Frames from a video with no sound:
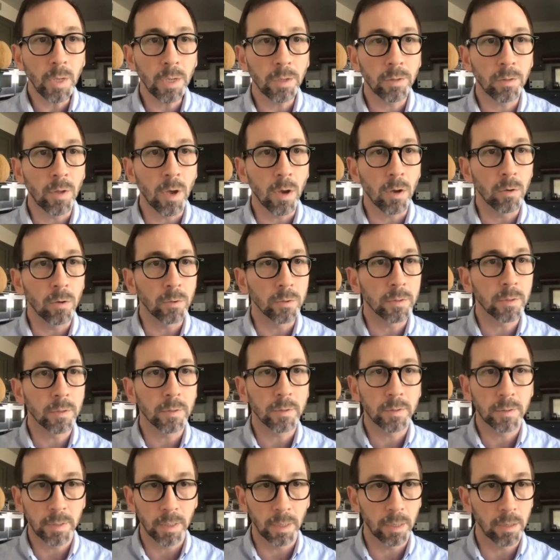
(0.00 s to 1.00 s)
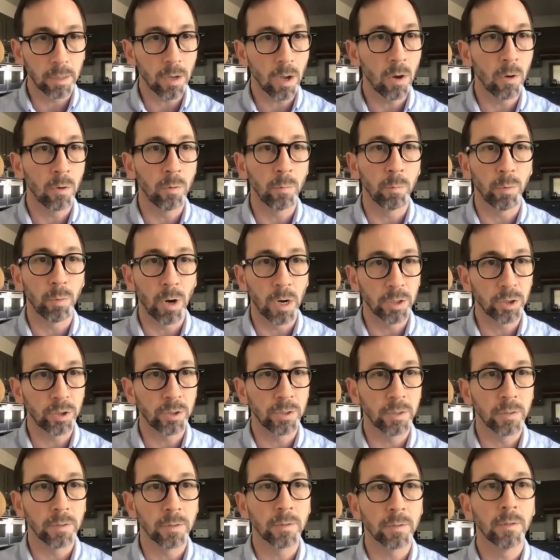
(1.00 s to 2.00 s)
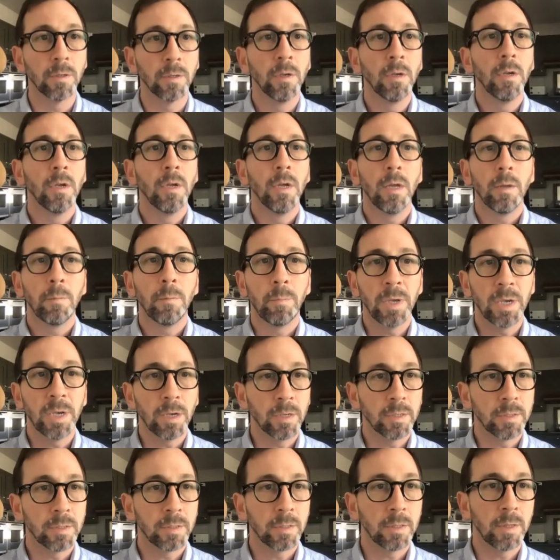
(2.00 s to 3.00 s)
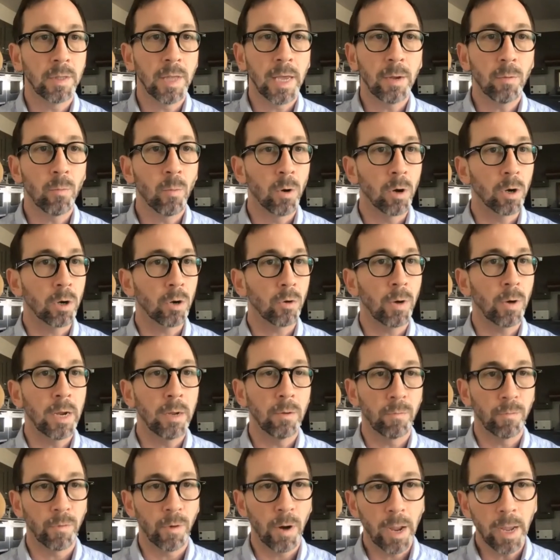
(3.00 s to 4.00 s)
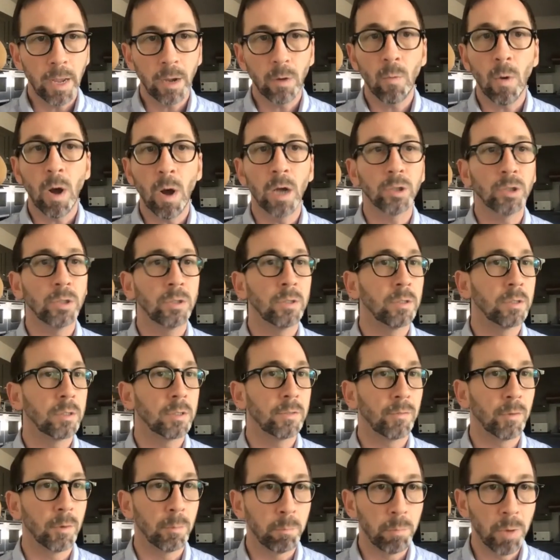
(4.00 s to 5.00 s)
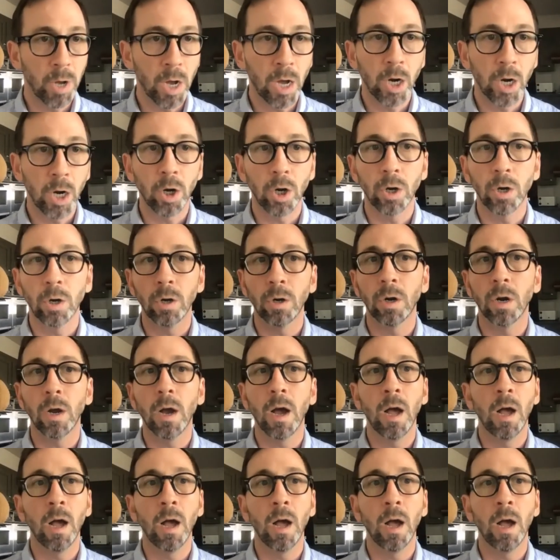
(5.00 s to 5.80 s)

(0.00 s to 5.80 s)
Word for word: those silicone brushes because they work great for egg washes, for butter,